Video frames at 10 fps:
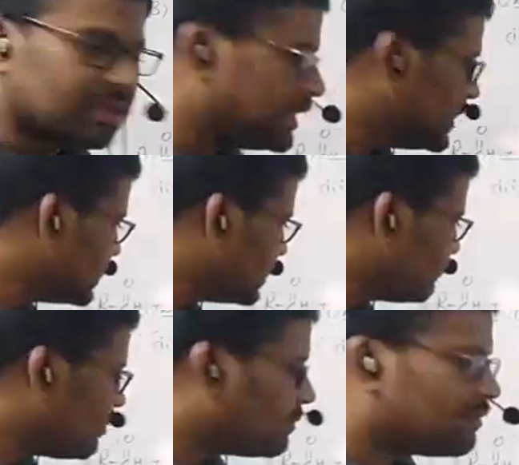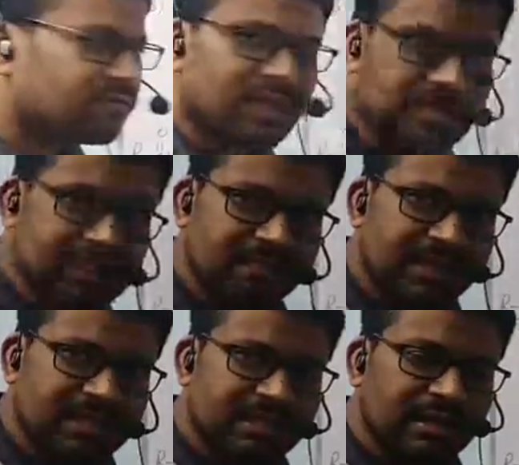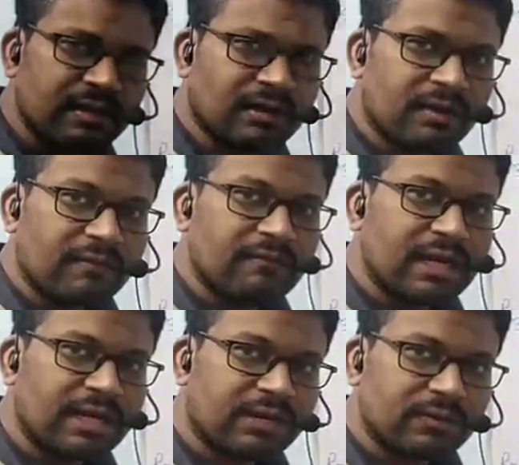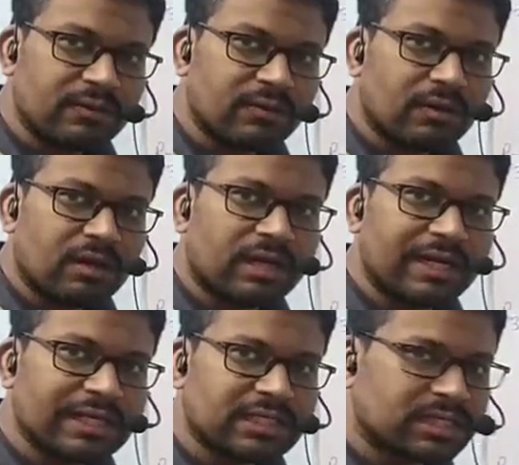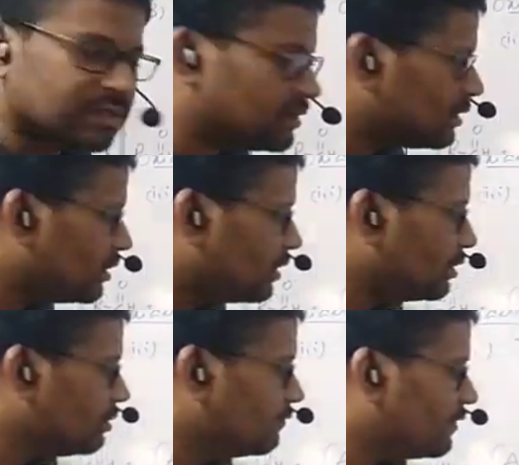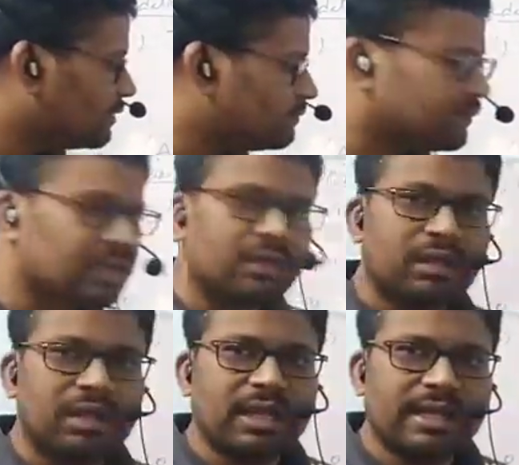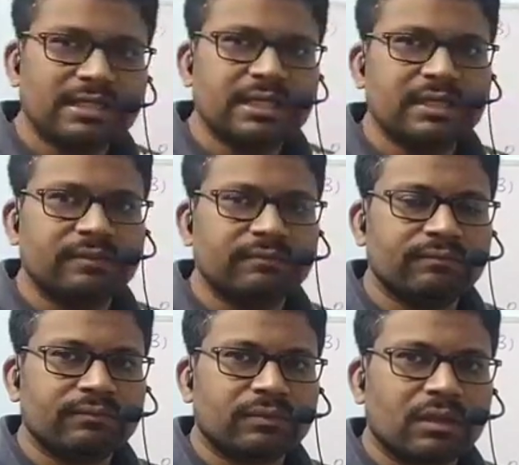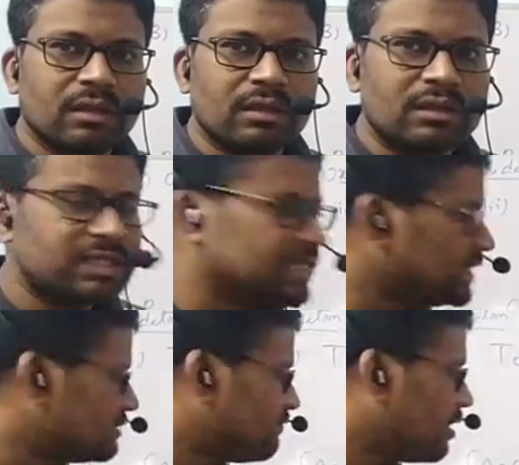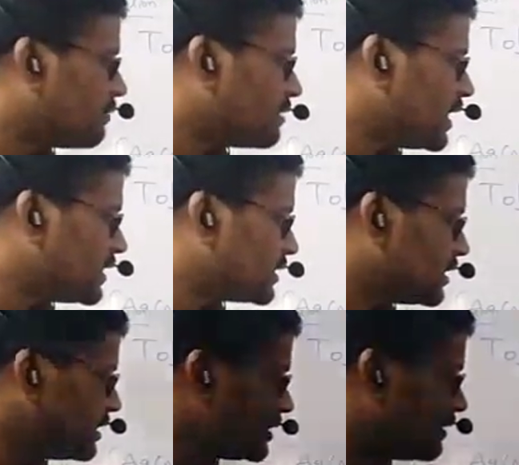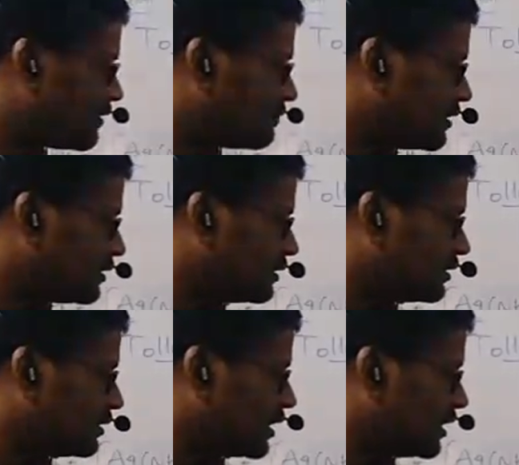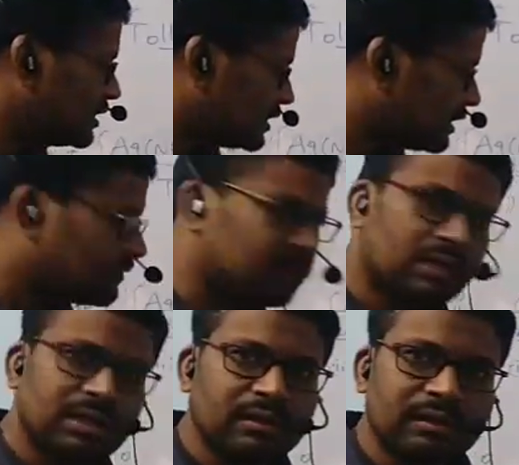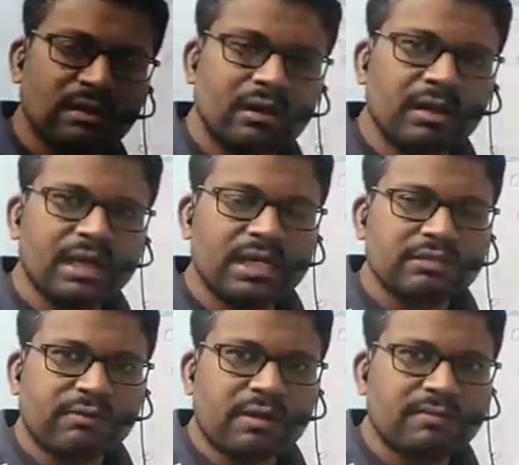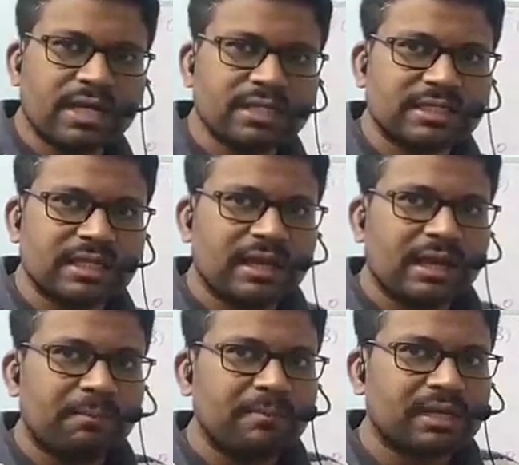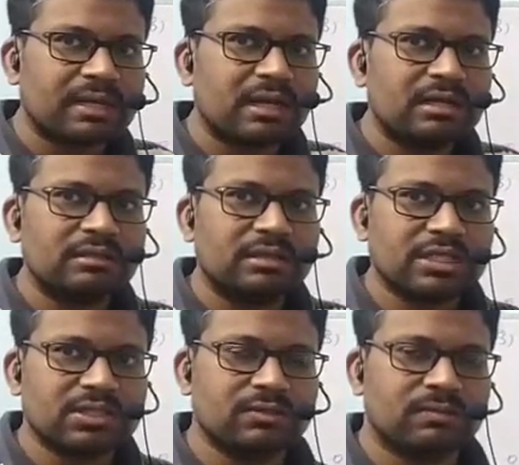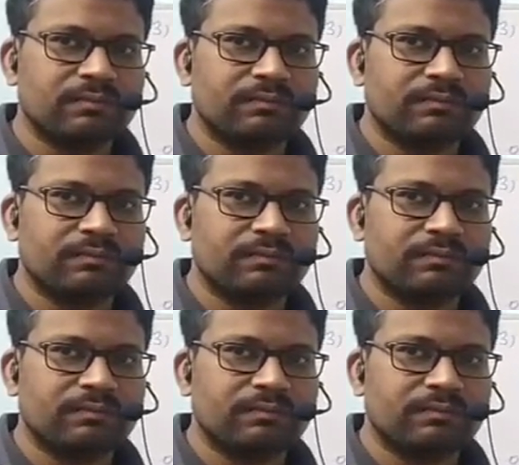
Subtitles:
that is in the form of Ag plus, will undergo reduction to form Ag. This is formed as silver man. This is silver only. It is formed as mirror on tissue.